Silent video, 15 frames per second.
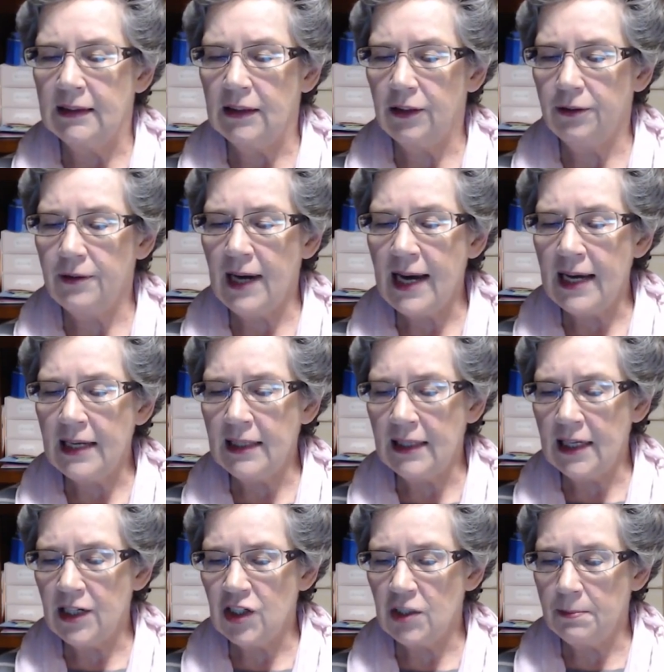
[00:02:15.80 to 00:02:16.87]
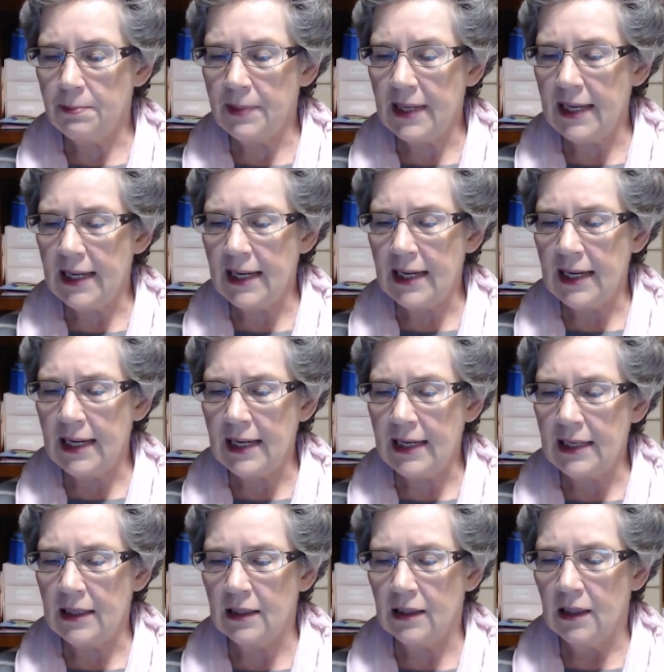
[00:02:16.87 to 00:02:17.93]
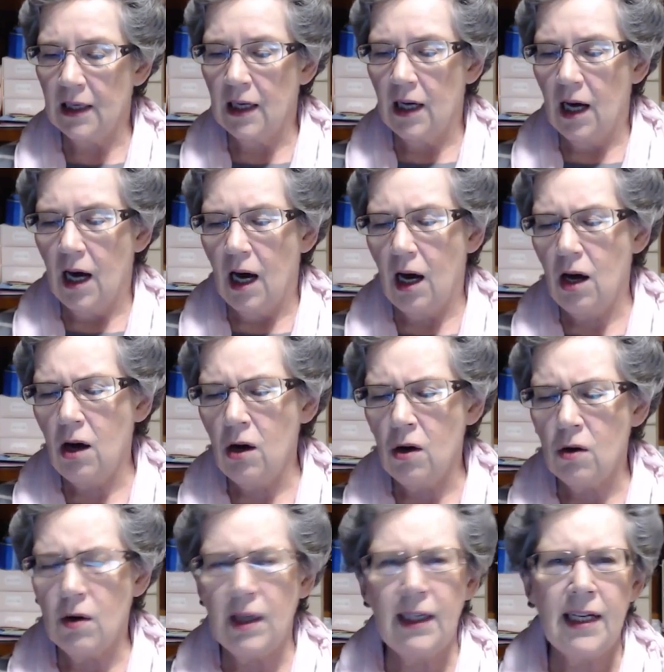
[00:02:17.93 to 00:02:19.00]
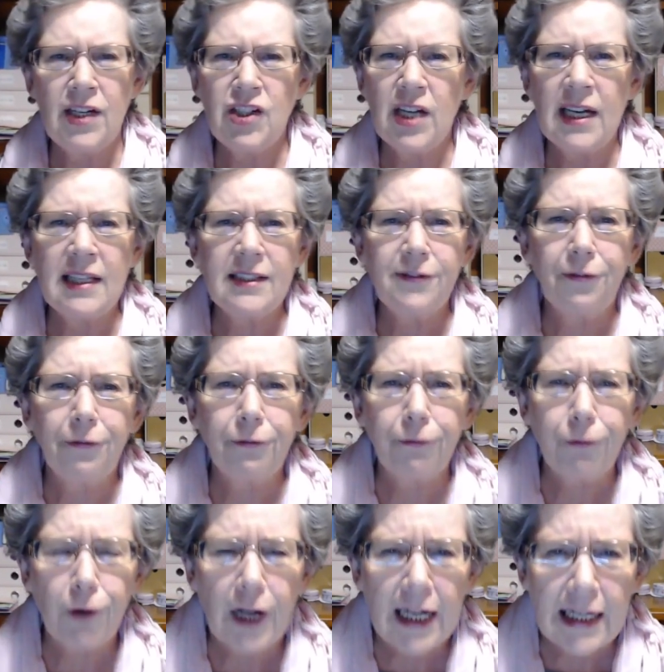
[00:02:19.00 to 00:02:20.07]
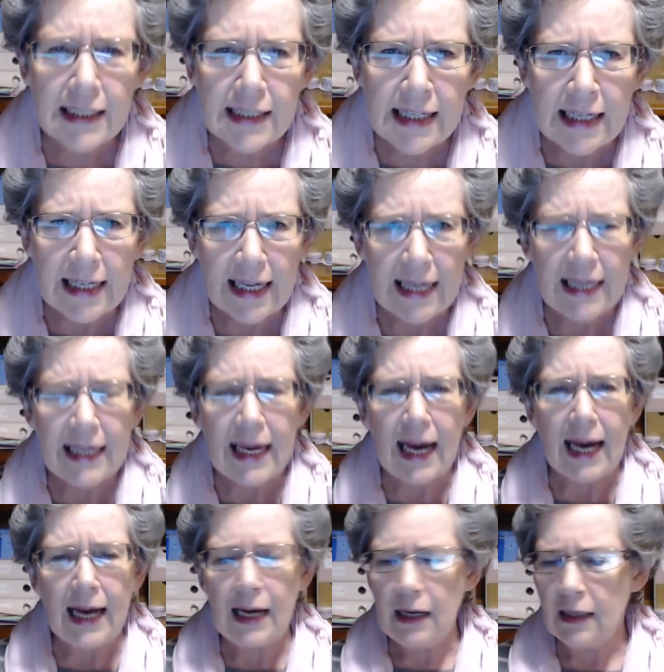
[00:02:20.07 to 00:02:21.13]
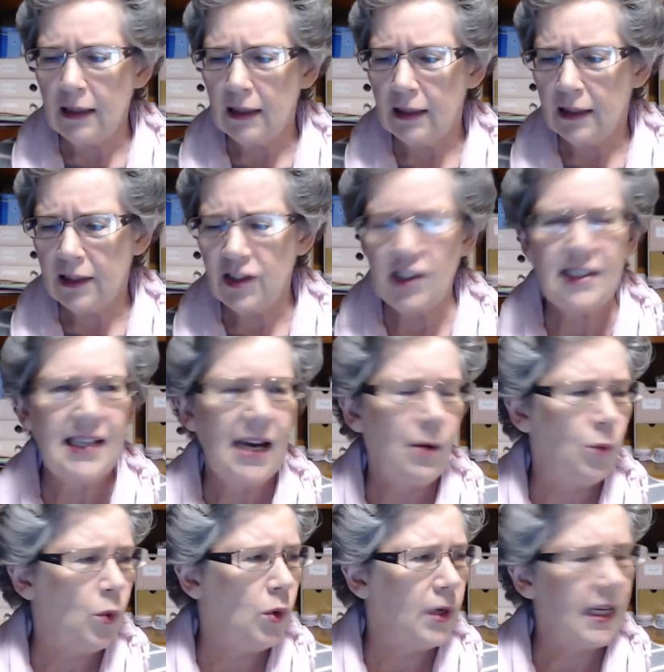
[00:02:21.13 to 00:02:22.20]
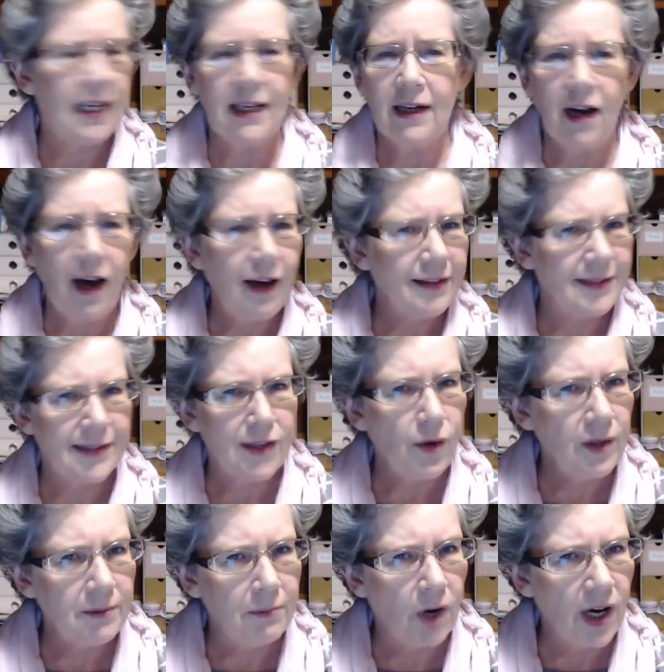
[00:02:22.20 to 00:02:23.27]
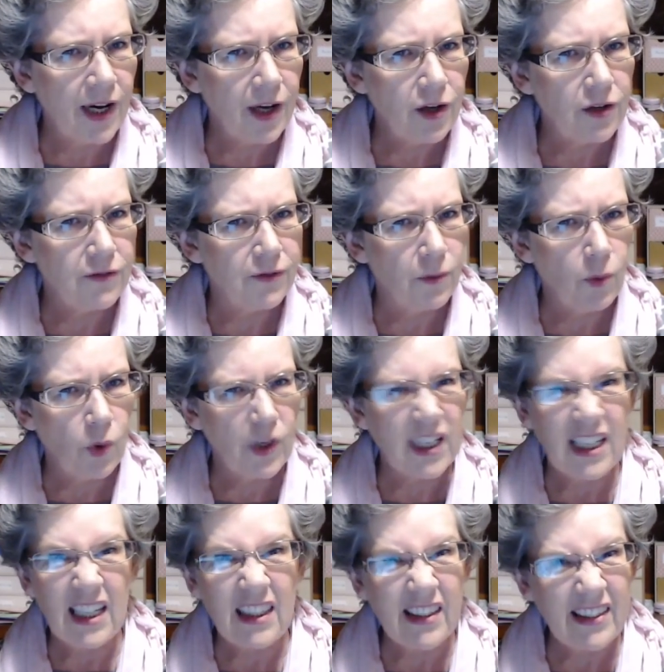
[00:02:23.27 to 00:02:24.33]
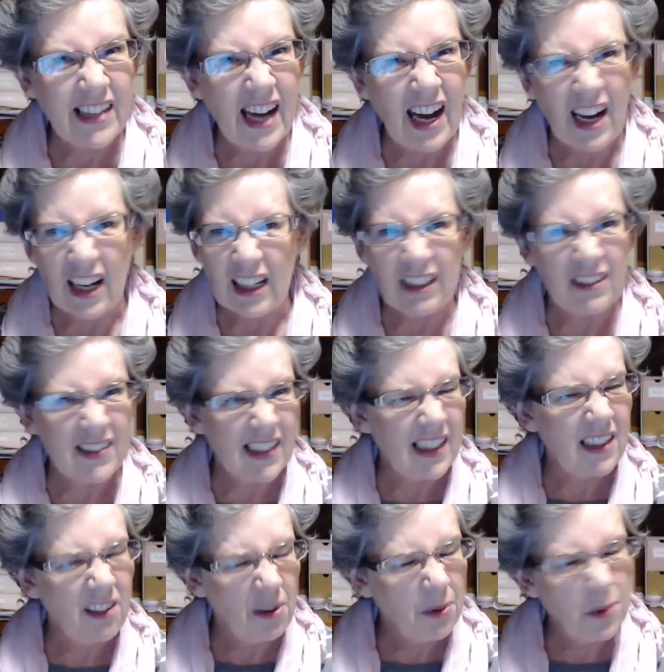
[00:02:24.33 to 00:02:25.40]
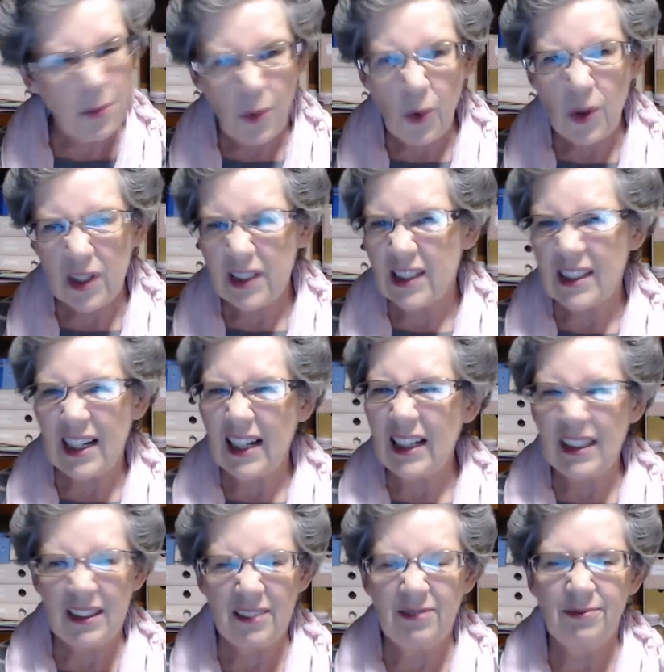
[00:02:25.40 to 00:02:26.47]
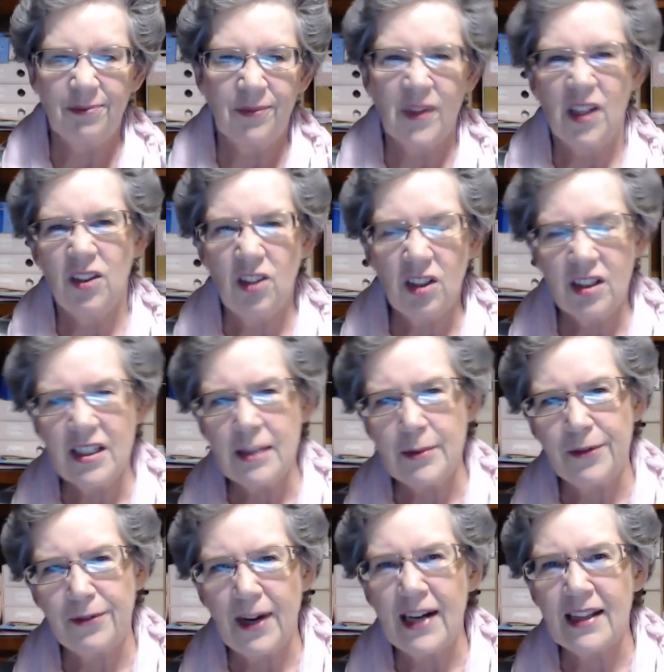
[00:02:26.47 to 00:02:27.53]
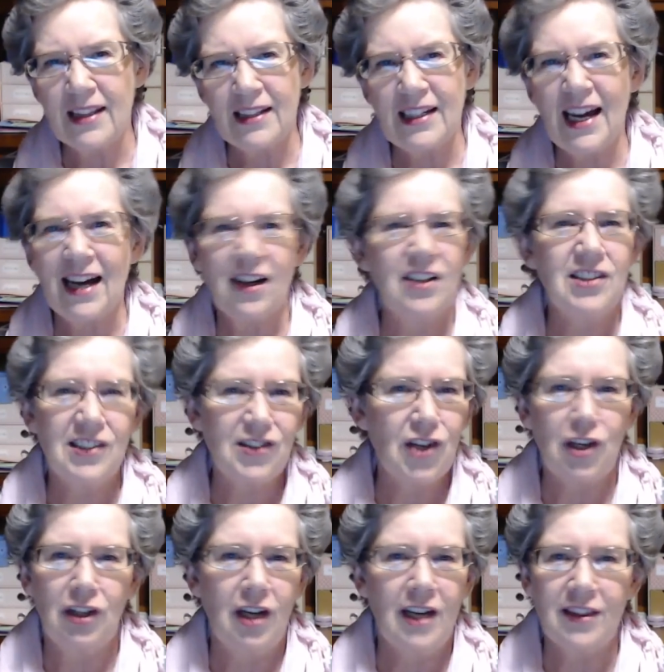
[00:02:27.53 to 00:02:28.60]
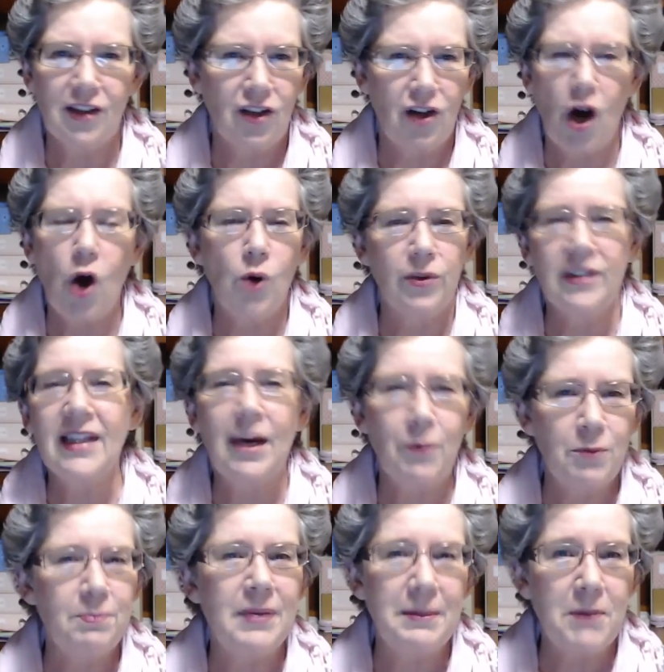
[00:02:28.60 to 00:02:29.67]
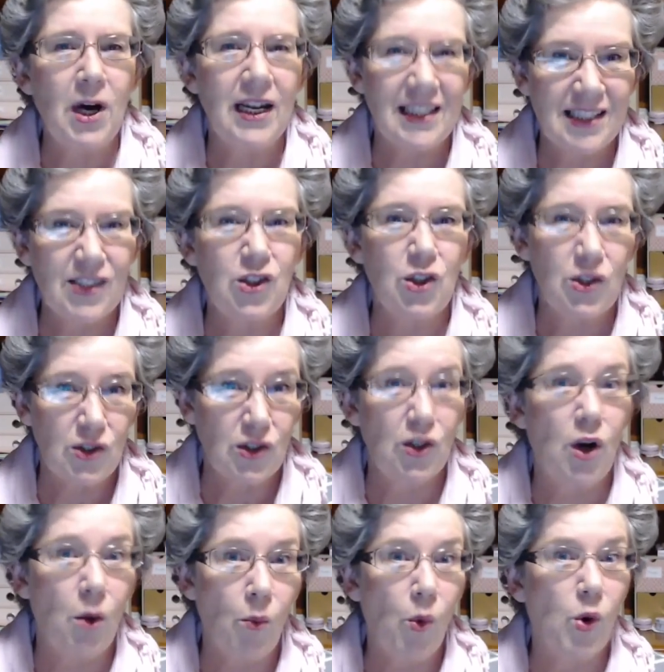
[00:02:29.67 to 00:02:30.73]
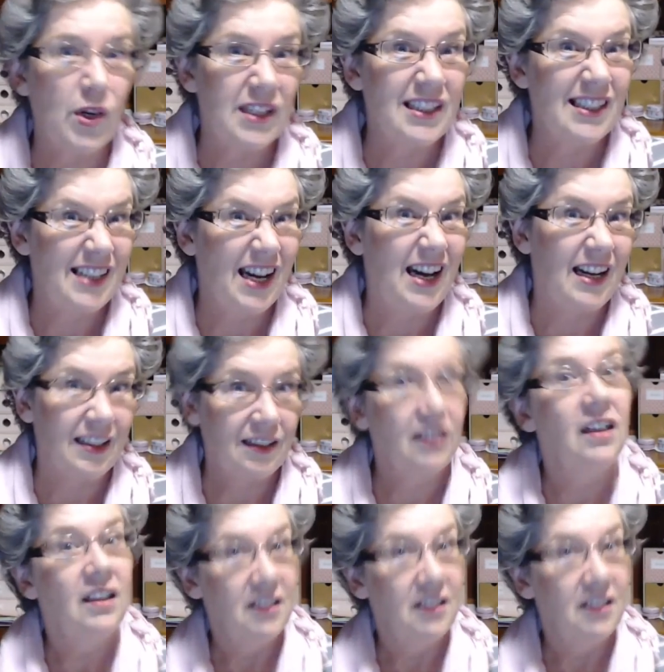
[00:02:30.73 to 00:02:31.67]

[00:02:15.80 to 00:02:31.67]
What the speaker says: Lorraine, Alicia B. Oh, Alicia, it's freezing here. And she's out walking. I so admire you for walking in the dark. See, I wouldn't walk in the dark. Not because I'm afraid of the dark. I just don't like the cold, and that would be my excuse to not walk in the dark.